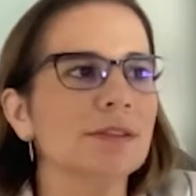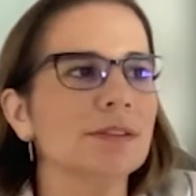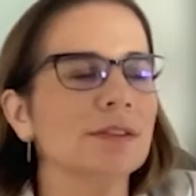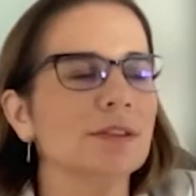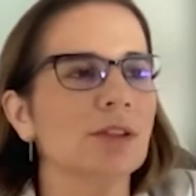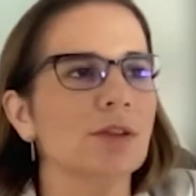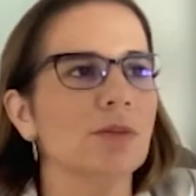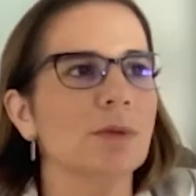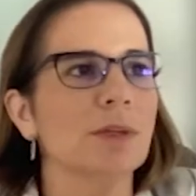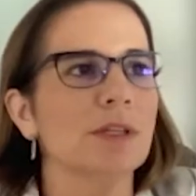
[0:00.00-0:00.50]

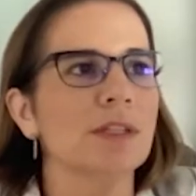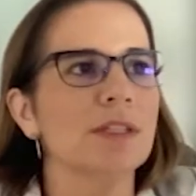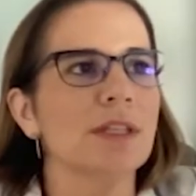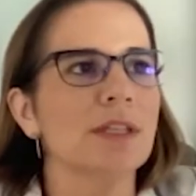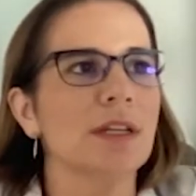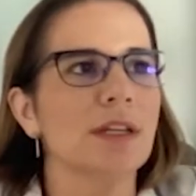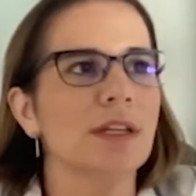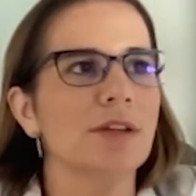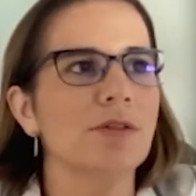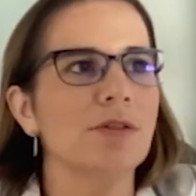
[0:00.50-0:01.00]
So
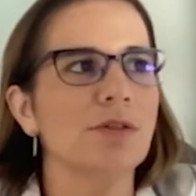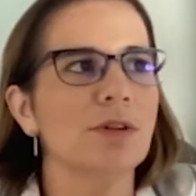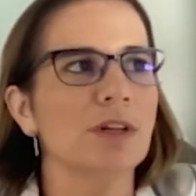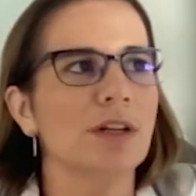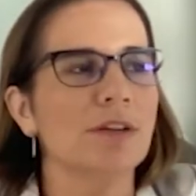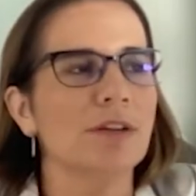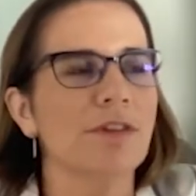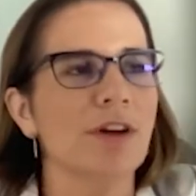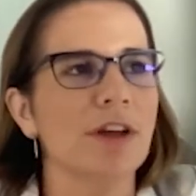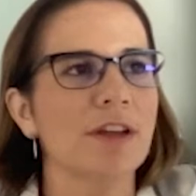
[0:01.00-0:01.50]
basically, you're
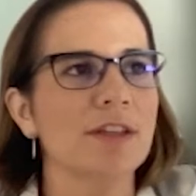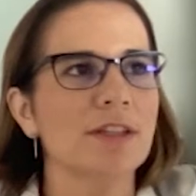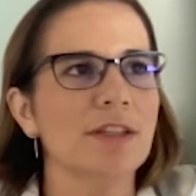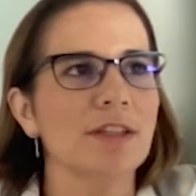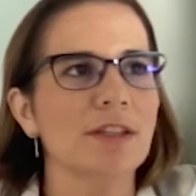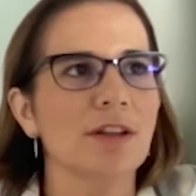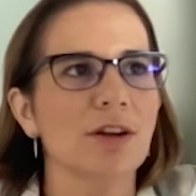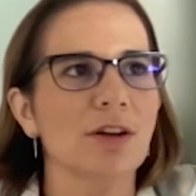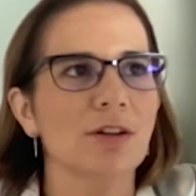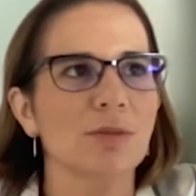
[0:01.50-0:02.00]

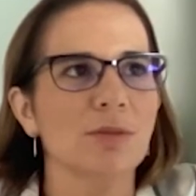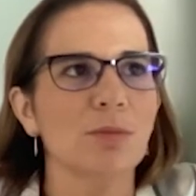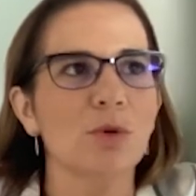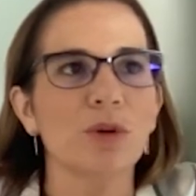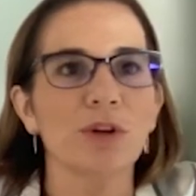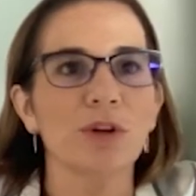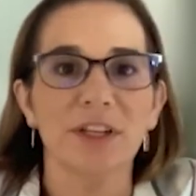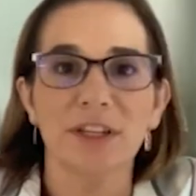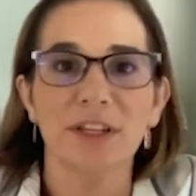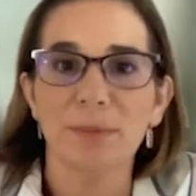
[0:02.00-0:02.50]
advising on
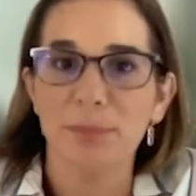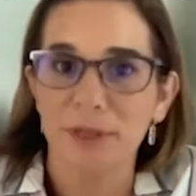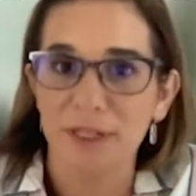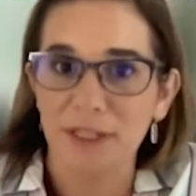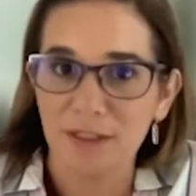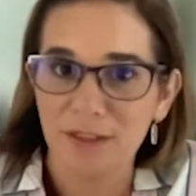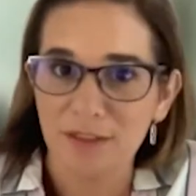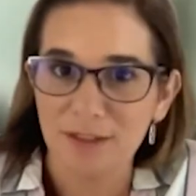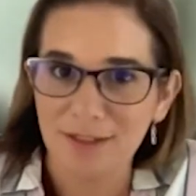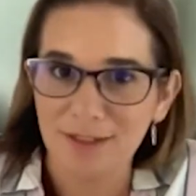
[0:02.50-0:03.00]
more
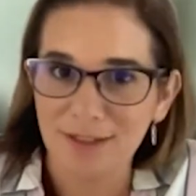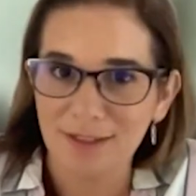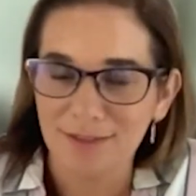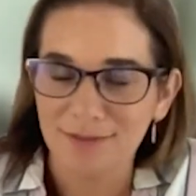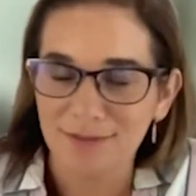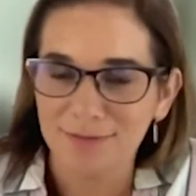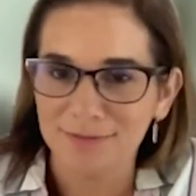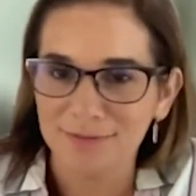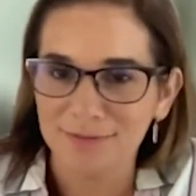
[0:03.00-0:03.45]
independence.